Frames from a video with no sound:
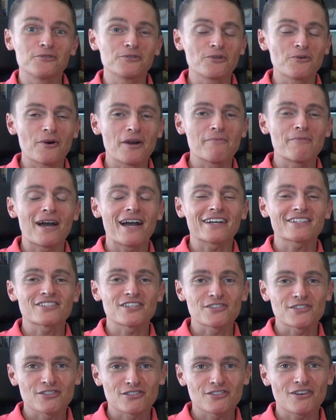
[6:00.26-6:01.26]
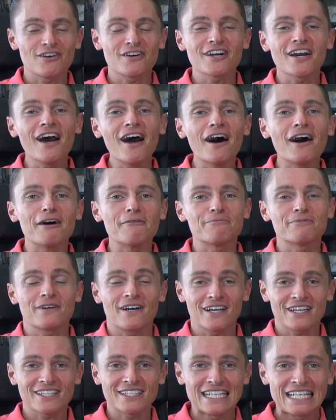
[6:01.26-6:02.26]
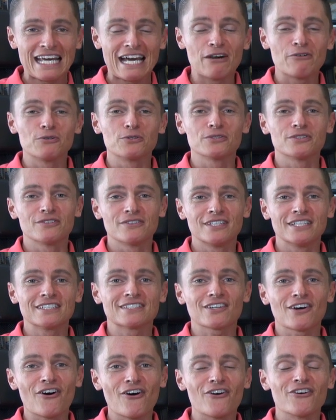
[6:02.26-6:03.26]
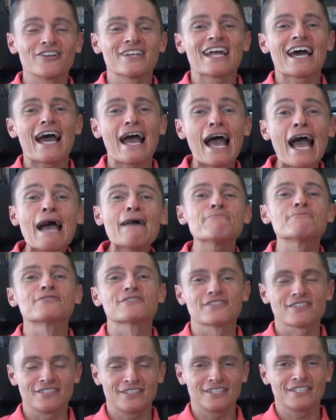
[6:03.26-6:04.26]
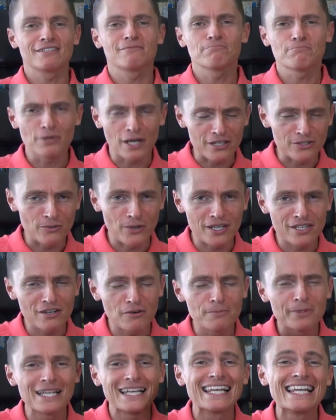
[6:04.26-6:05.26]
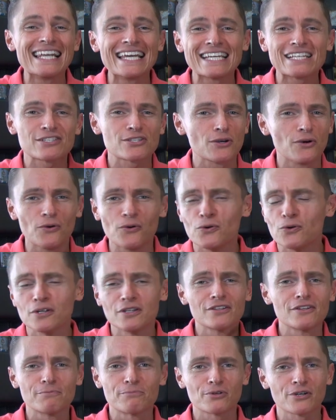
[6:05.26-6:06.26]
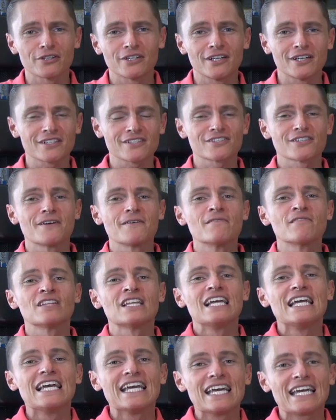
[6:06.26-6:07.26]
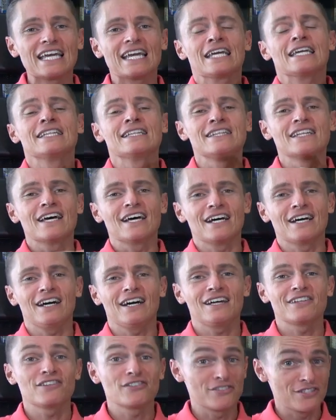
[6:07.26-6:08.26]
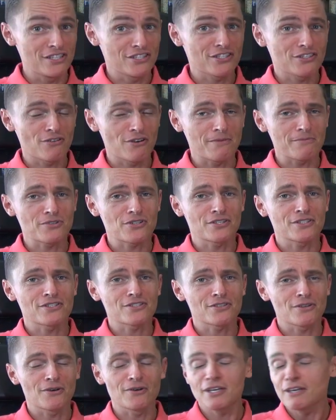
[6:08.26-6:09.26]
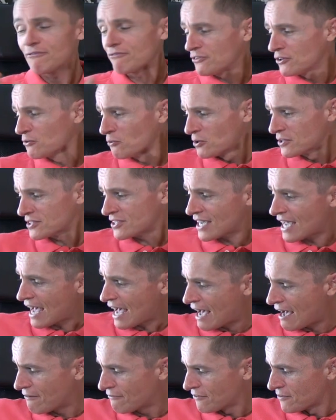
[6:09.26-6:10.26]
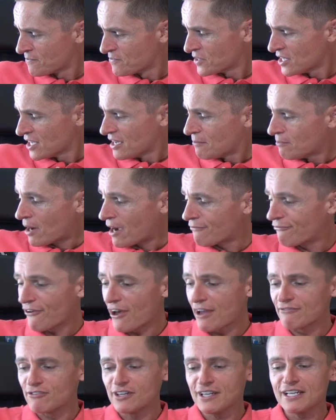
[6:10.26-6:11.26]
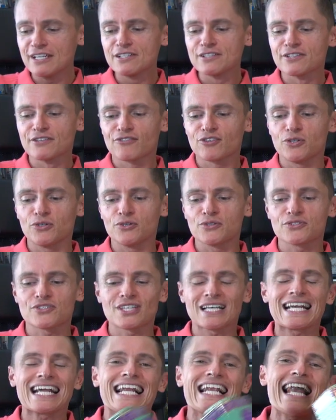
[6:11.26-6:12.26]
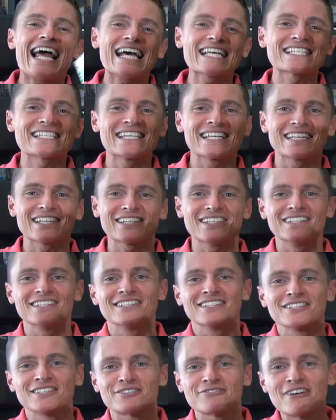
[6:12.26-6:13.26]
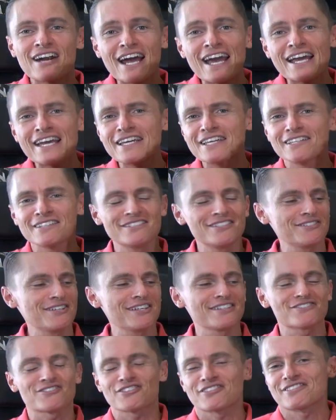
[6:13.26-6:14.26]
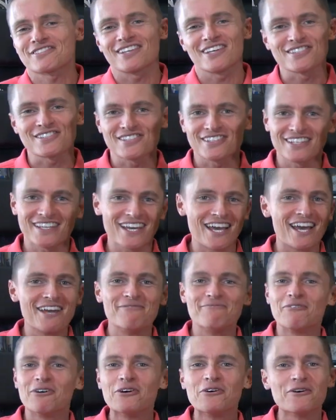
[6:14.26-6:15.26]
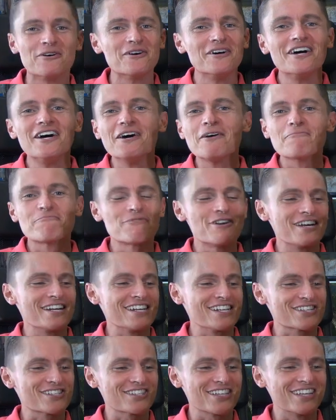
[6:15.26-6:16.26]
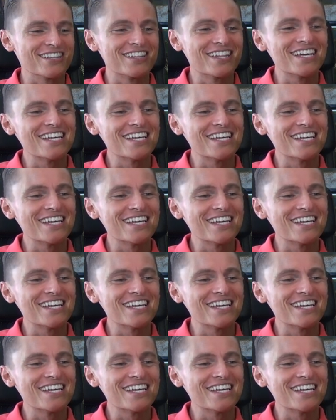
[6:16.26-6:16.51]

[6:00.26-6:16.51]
all the way back to stock up. I can now order it on Amazon. And by the way, there'll be a link to all of the products in the description. So if you want to have, my favorite is, of course, the classic Earl Grey. It just doesn't get more British than